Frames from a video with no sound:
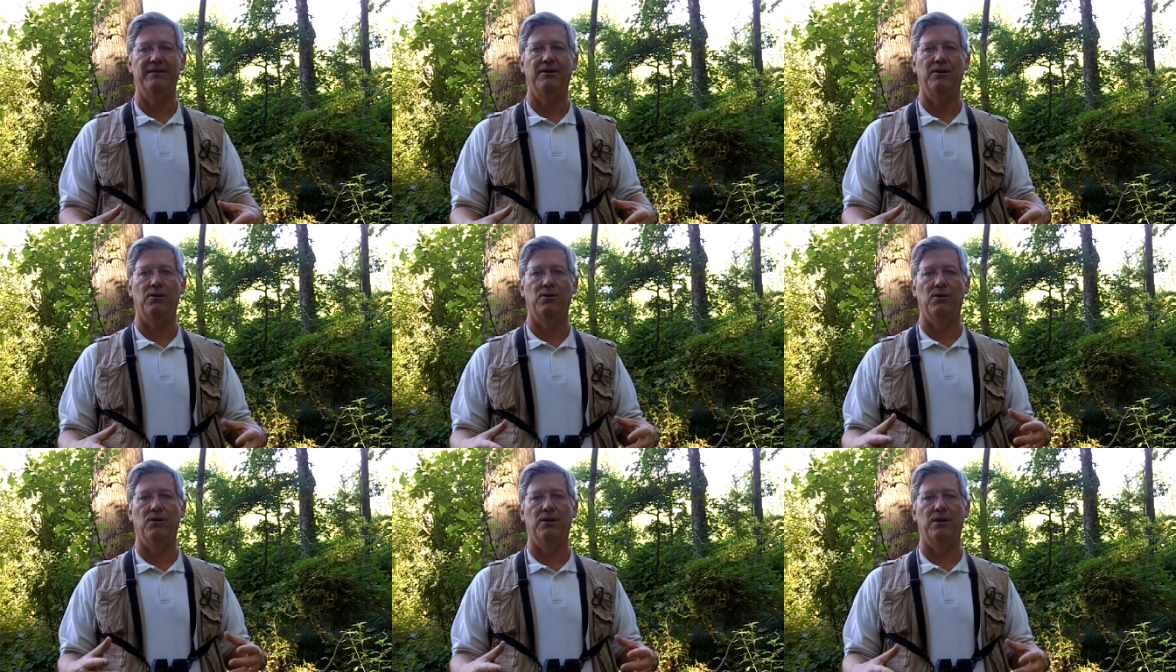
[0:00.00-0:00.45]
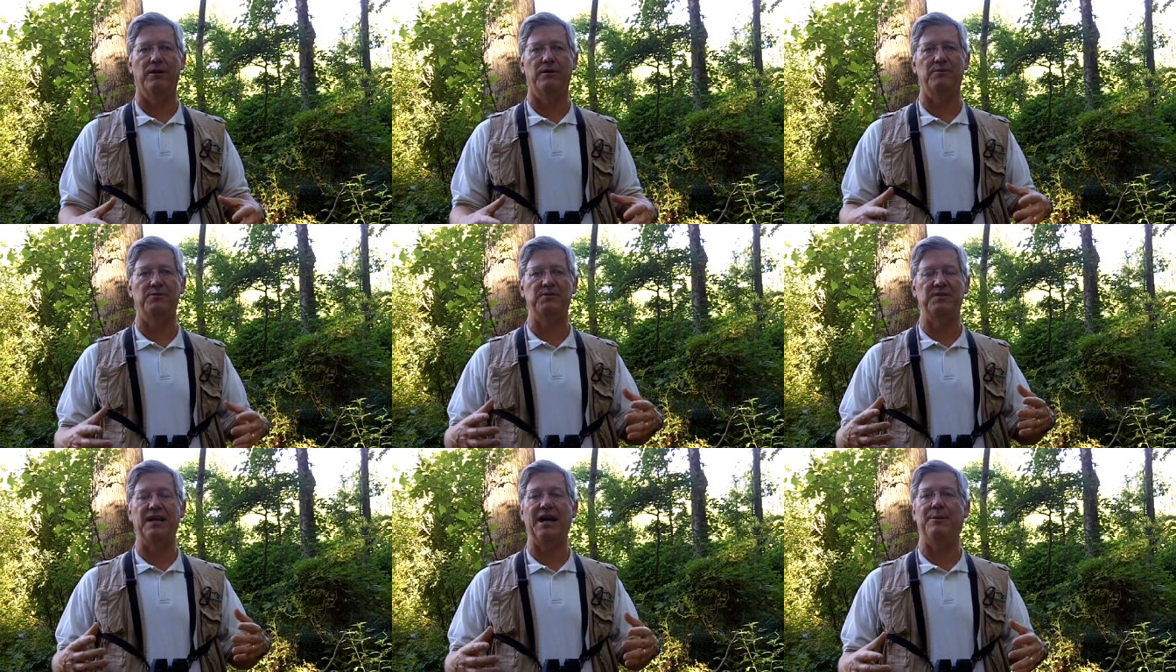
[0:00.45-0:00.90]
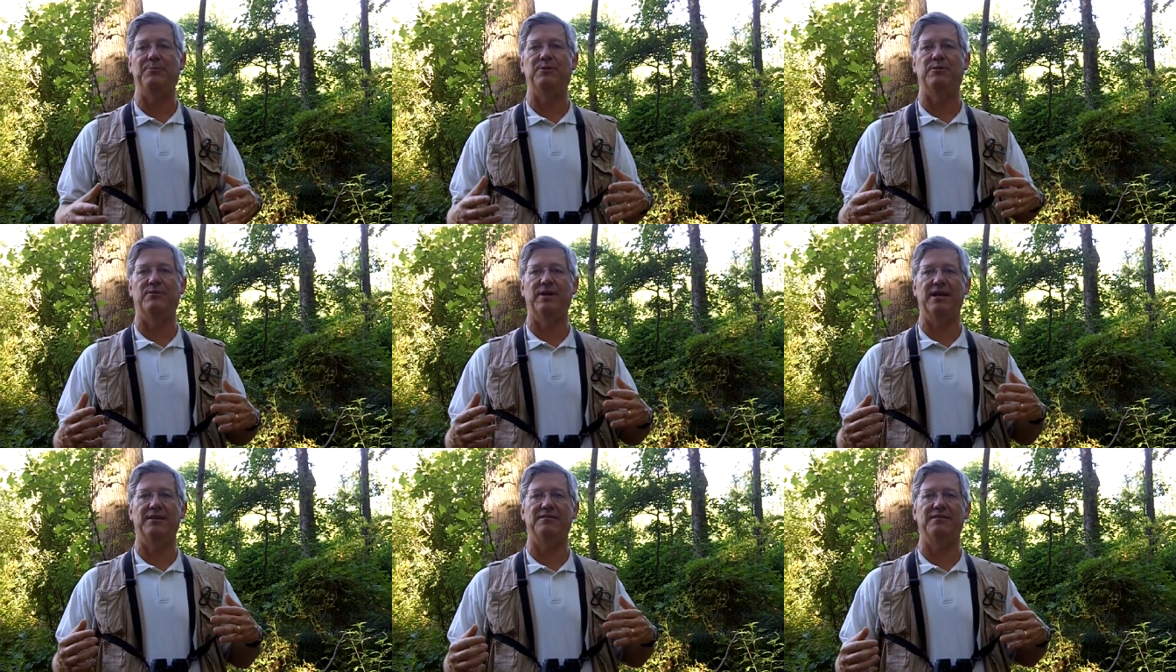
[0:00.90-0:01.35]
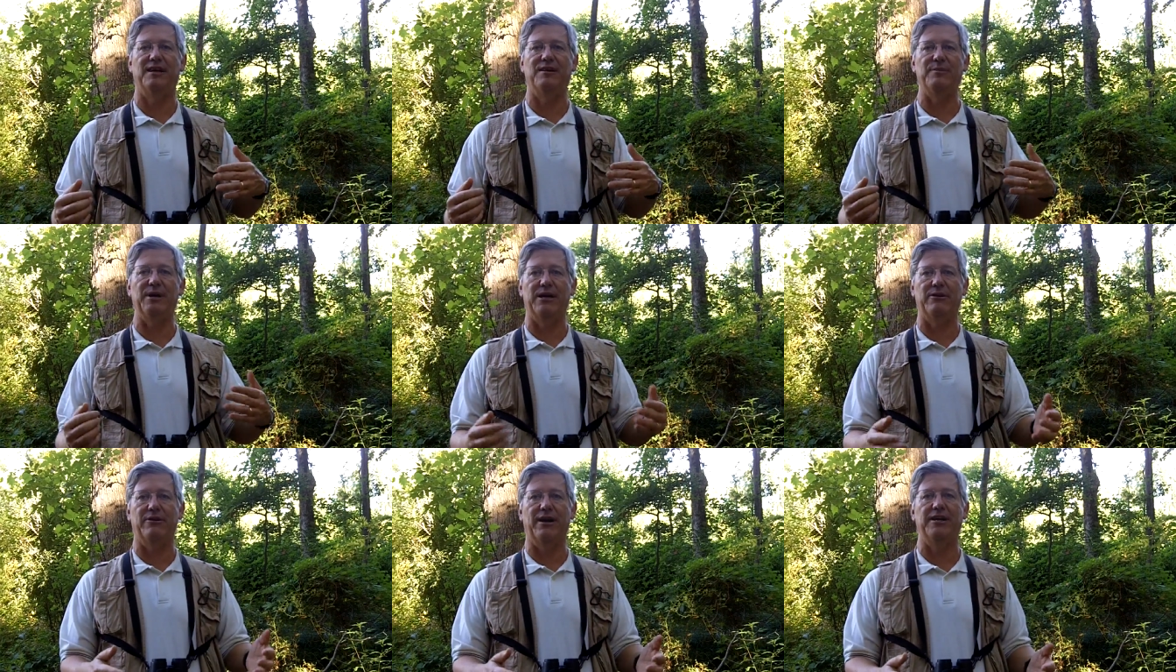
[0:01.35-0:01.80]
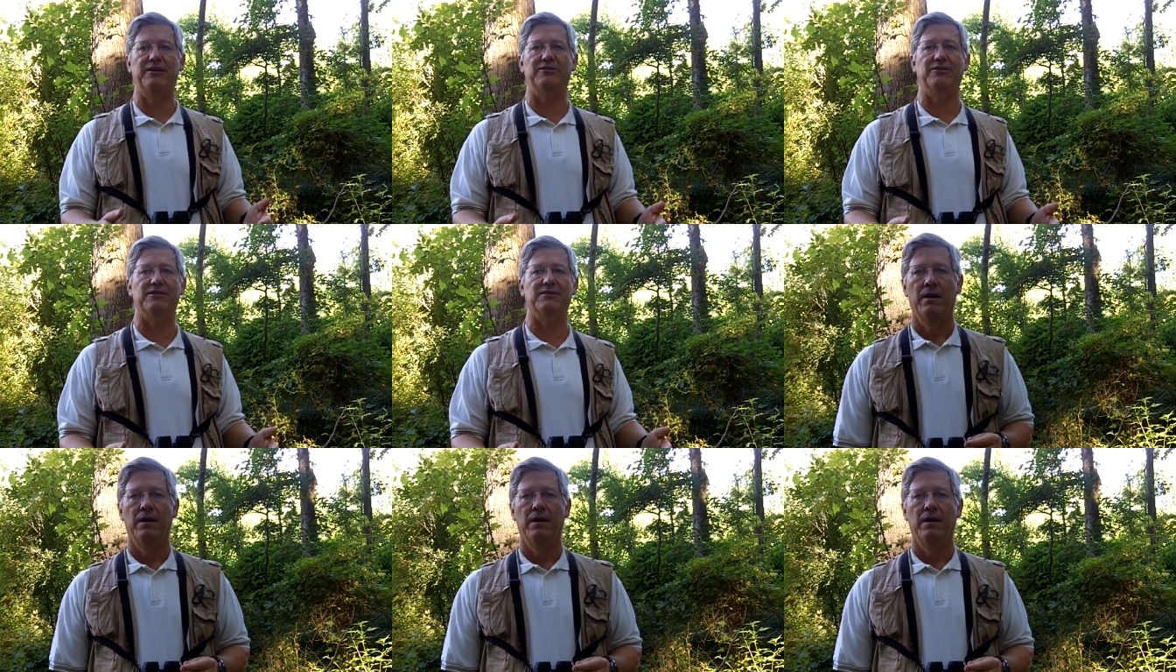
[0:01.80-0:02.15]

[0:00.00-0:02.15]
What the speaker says: or stop and rest on migration.